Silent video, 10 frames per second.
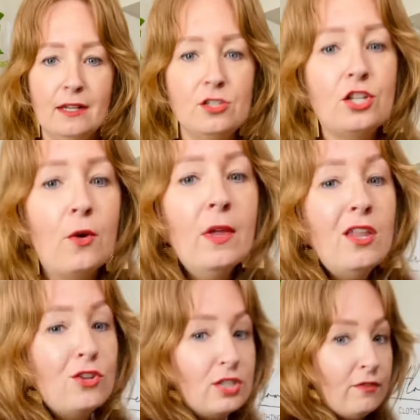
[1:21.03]
So
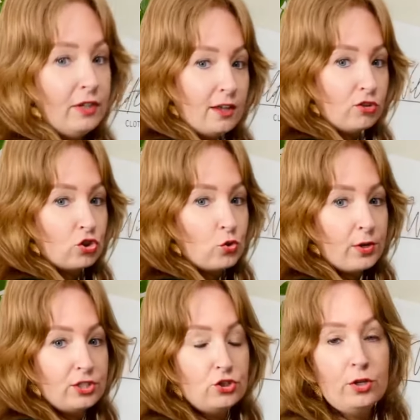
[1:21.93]
they're definitely not the
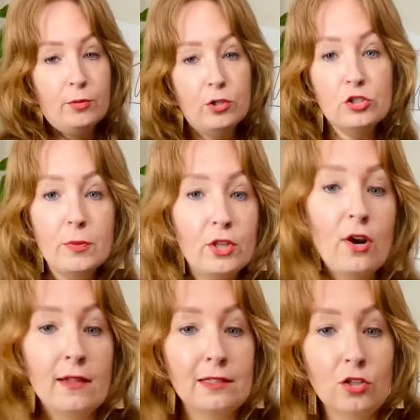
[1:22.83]
shortest Judy Blues, but they're
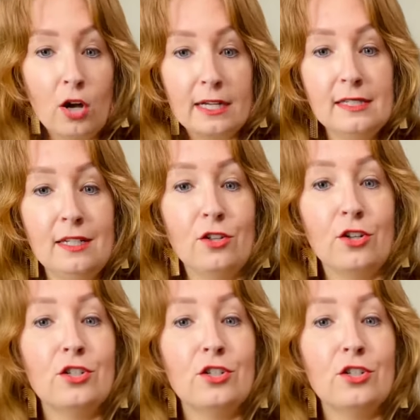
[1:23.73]
not the longest either.